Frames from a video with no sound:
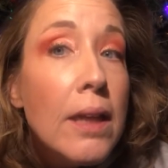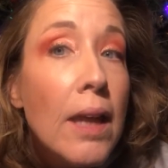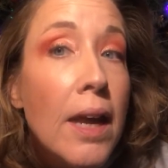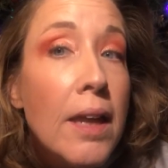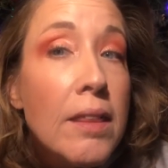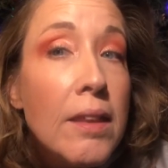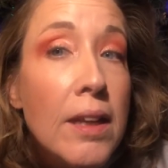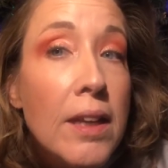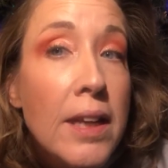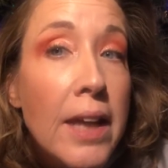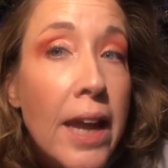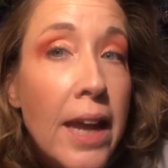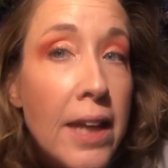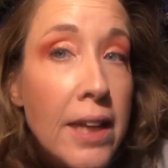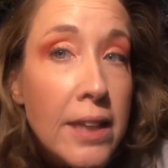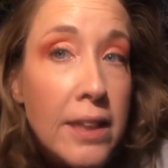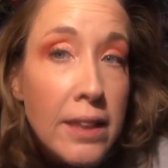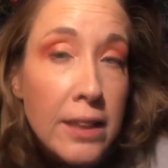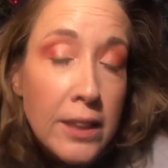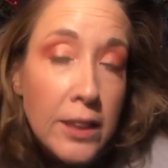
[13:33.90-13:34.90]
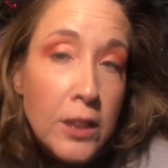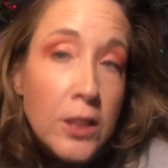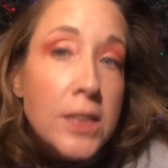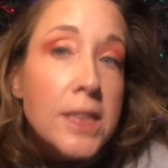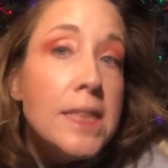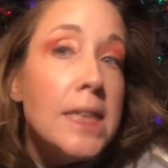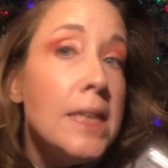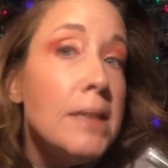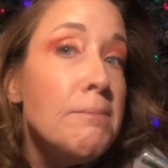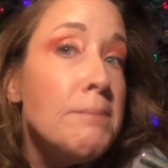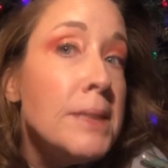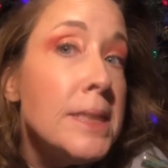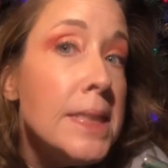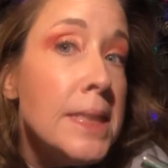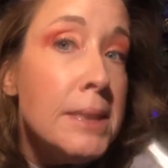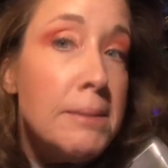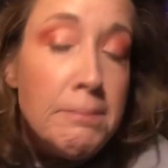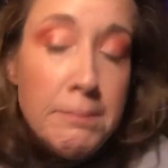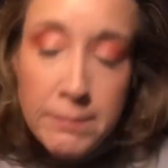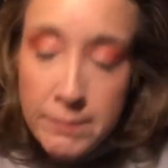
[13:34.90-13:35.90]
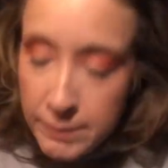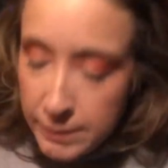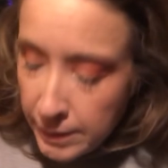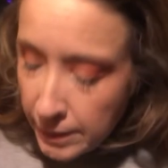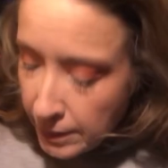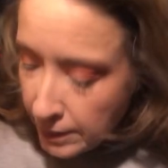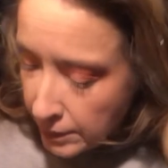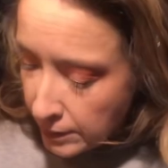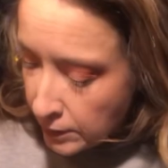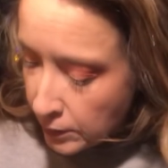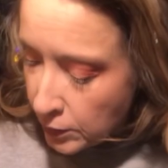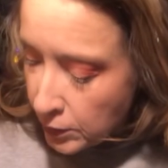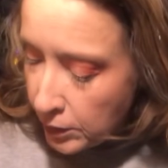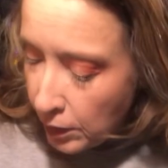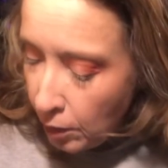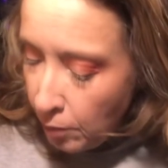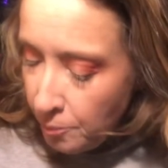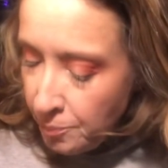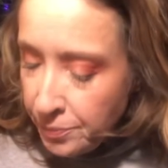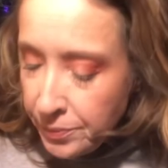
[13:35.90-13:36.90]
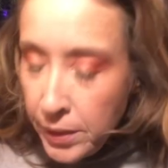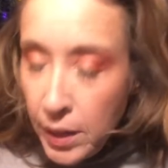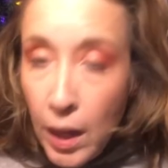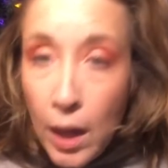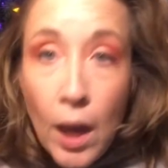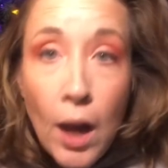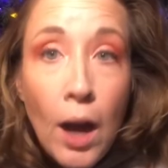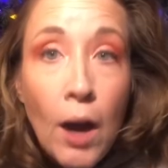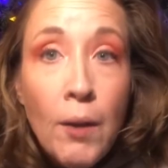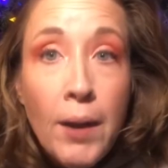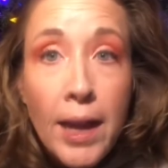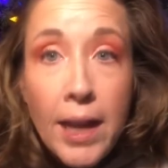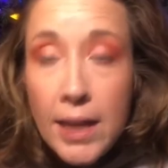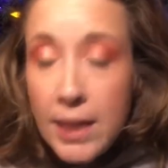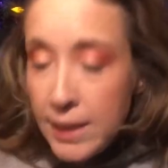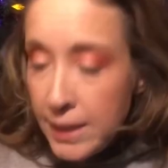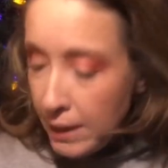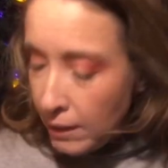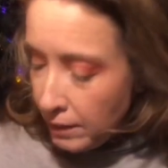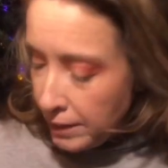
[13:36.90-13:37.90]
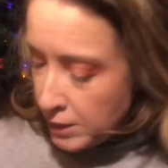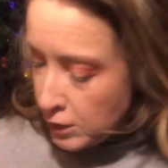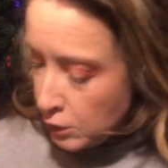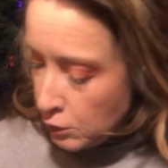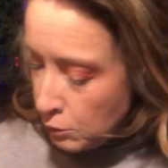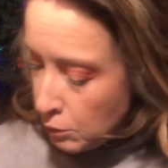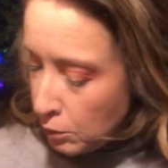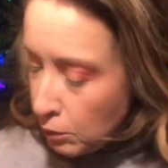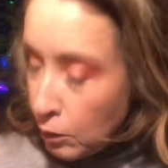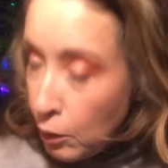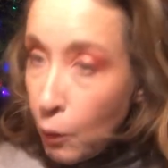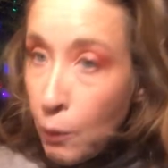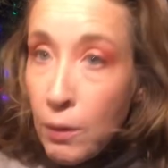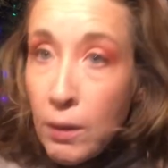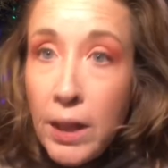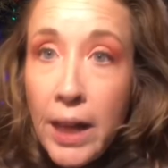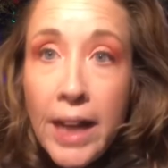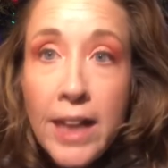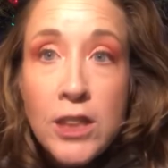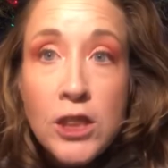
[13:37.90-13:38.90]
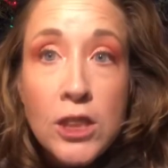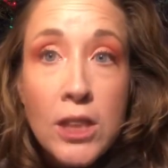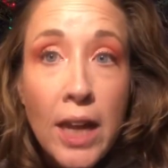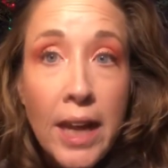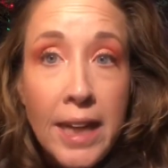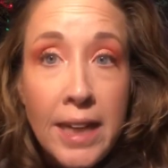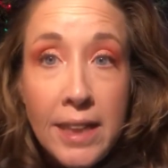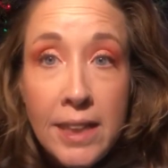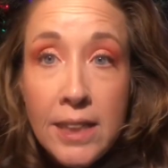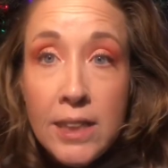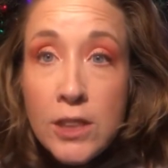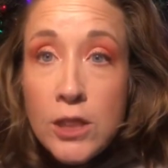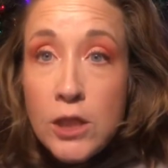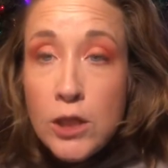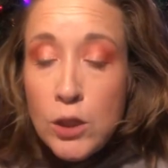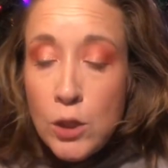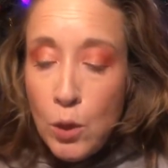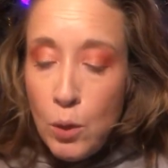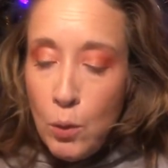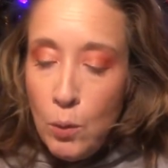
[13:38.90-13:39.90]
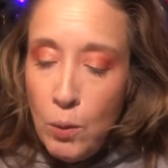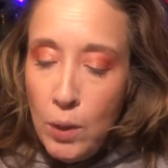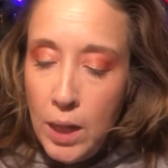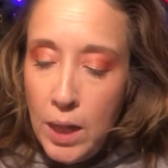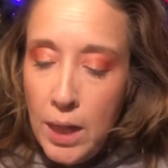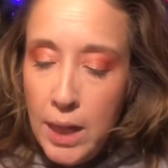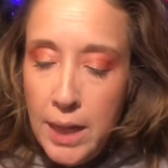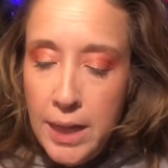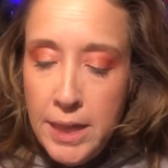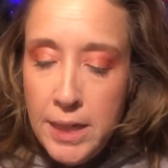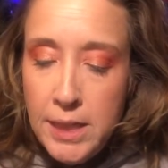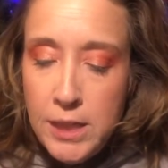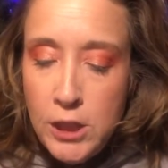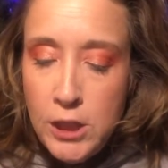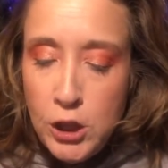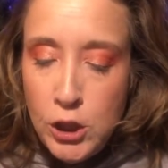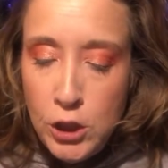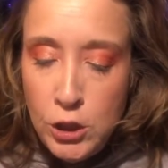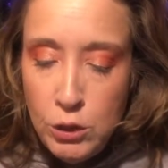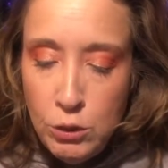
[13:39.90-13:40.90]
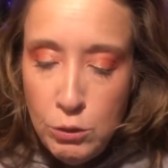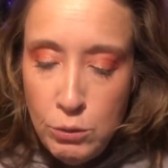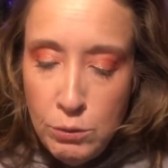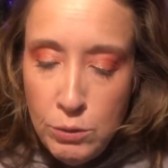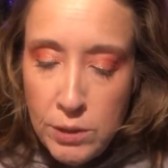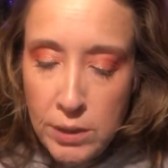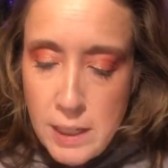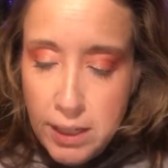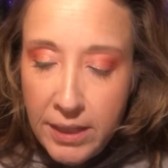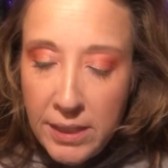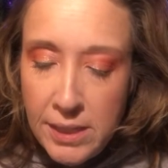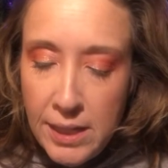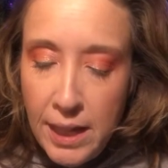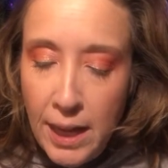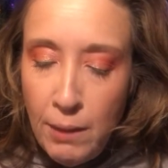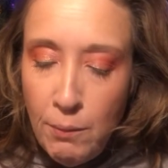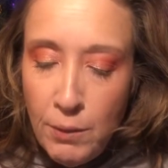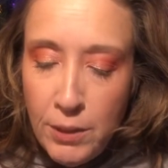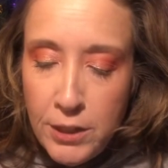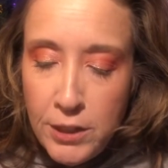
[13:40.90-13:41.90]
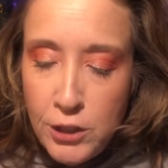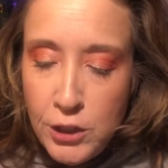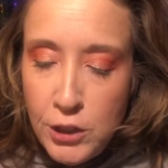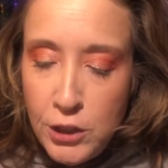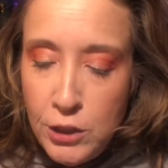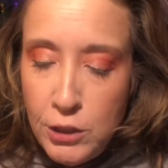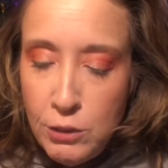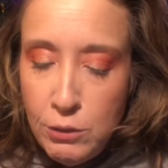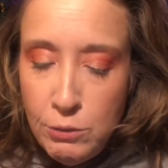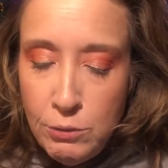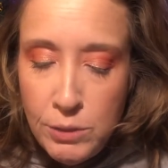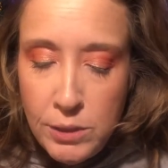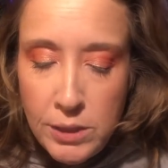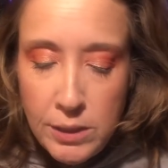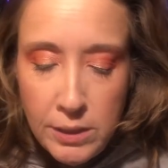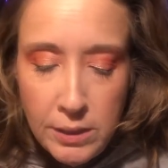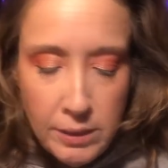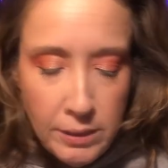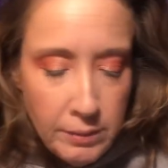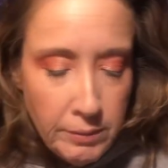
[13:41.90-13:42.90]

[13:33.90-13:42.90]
I thought it added a little something something. So okay, now let's do the lower lash line. So let us use, I said I wanted to use,